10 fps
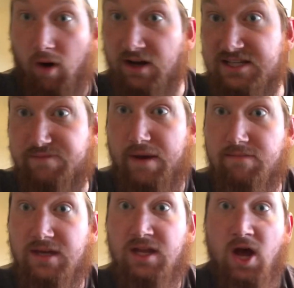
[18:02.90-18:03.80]
Marcus
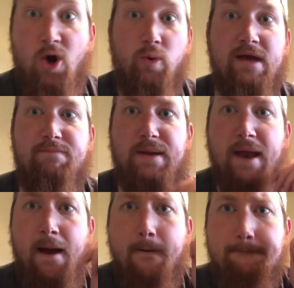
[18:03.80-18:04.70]
Pittman, we have been